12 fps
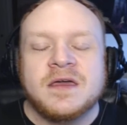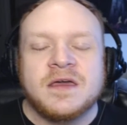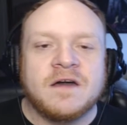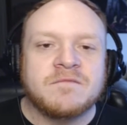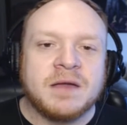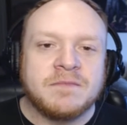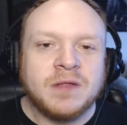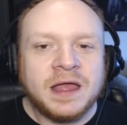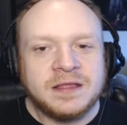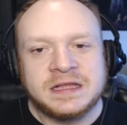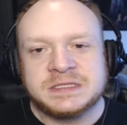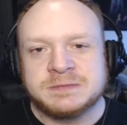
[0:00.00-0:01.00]
of my
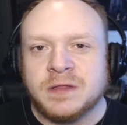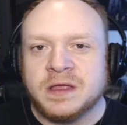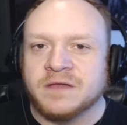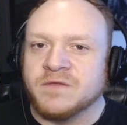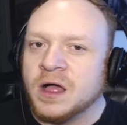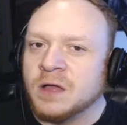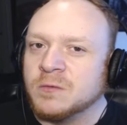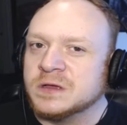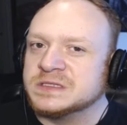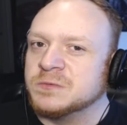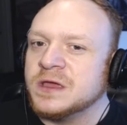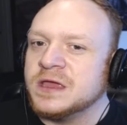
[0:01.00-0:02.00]
blind Let's Play of
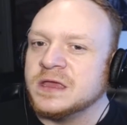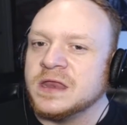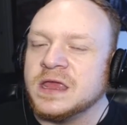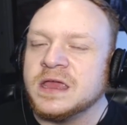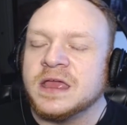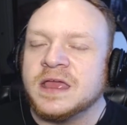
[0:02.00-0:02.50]
Alwa'S Awakening.